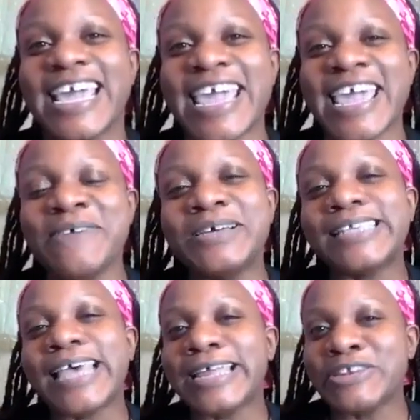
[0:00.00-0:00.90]
It was
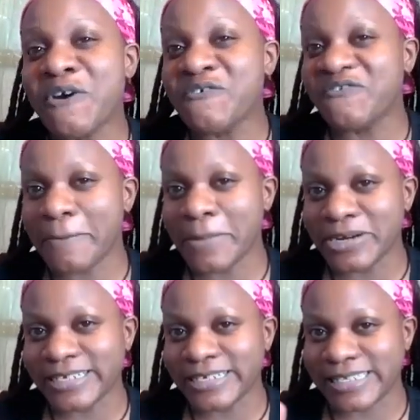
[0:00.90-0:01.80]
like
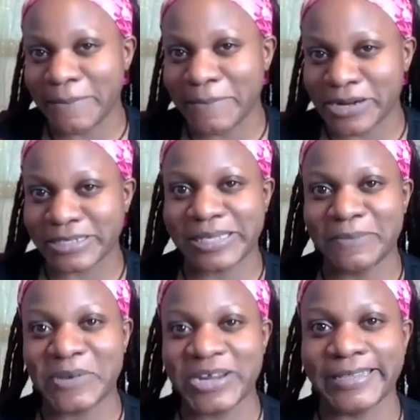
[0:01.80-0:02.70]
November, December,
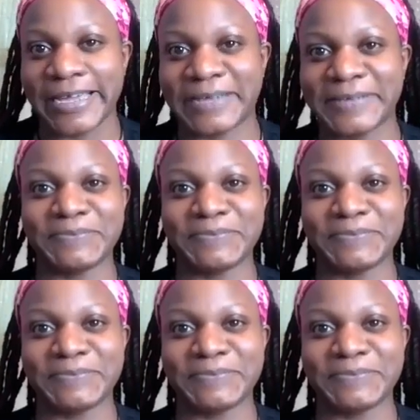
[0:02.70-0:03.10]
somewhere in there.